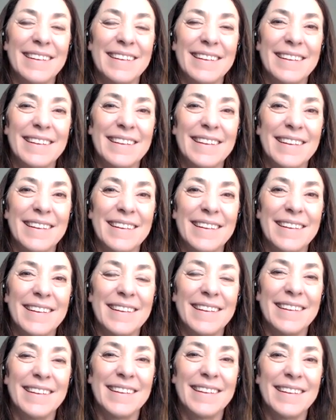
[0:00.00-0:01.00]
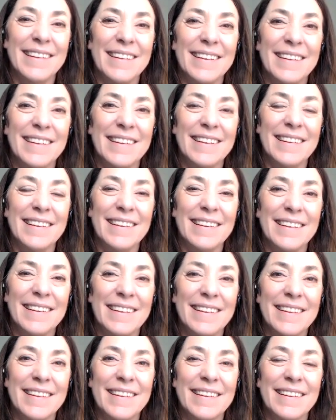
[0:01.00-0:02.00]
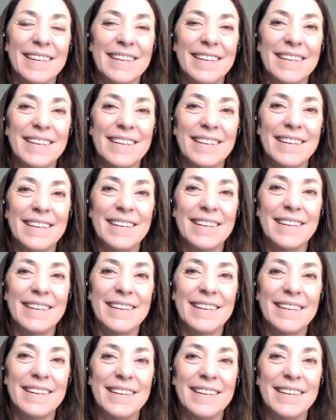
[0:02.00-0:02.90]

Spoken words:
This person isn't speaking.